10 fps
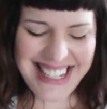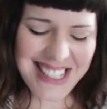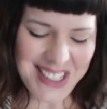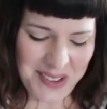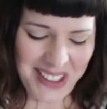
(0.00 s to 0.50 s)

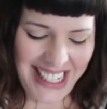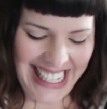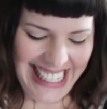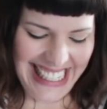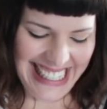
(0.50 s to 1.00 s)

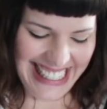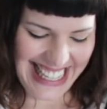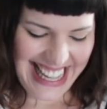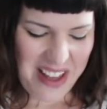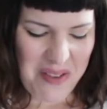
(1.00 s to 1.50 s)
Sorry.
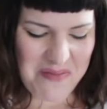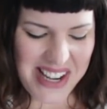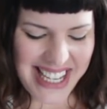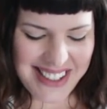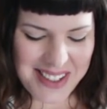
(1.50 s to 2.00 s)

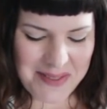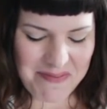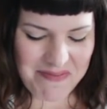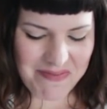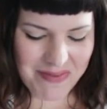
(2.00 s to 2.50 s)
But
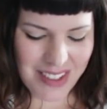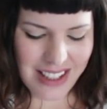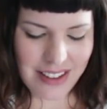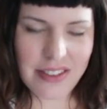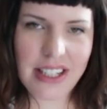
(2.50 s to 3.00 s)

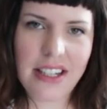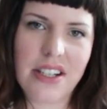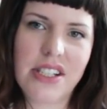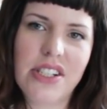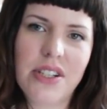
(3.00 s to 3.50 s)
I love that
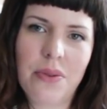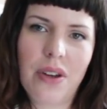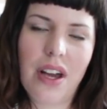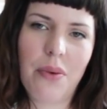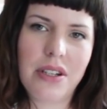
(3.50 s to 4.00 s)
heritage, and
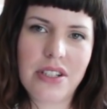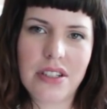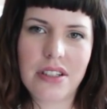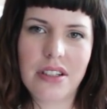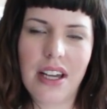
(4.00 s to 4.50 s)

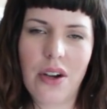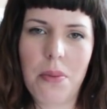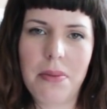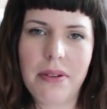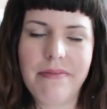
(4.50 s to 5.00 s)
I
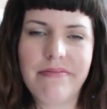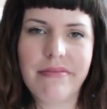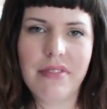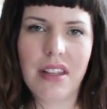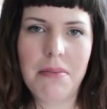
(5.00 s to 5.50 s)
hope
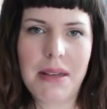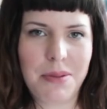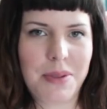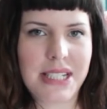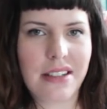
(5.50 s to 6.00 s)

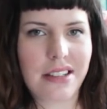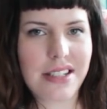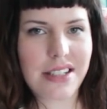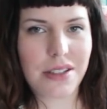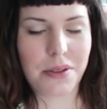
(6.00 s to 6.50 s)
maybe one day I'll
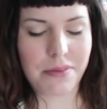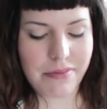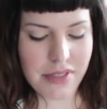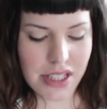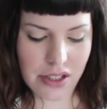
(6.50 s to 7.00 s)
get to go
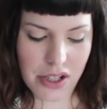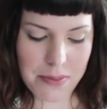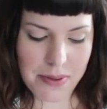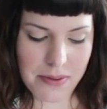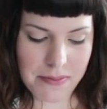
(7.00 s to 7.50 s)
to
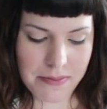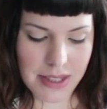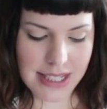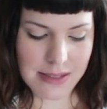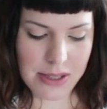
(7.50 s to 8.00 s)
Europe.
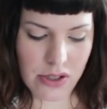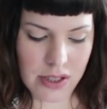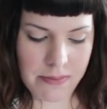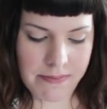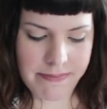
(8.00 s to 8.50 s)
It's my
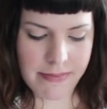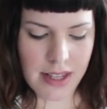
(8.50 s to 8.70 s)
dream.